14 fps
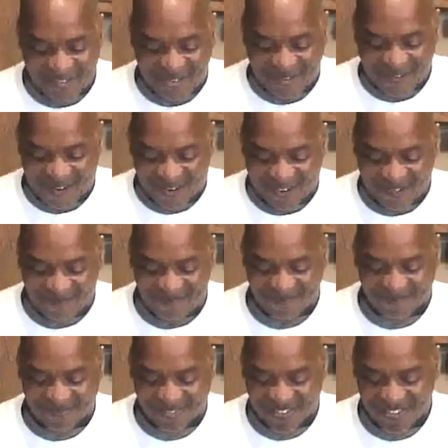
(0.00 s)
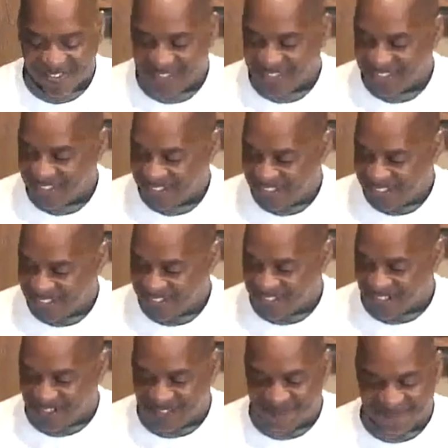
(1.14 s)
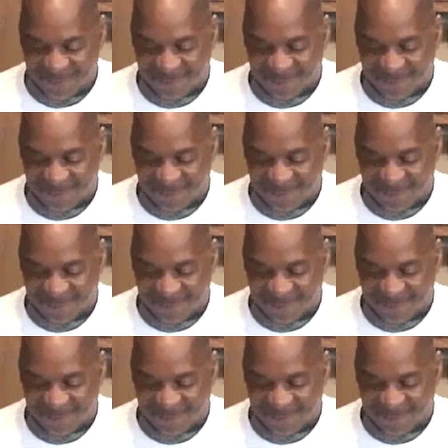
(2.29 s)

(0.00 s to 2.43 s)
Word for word: a struggle. So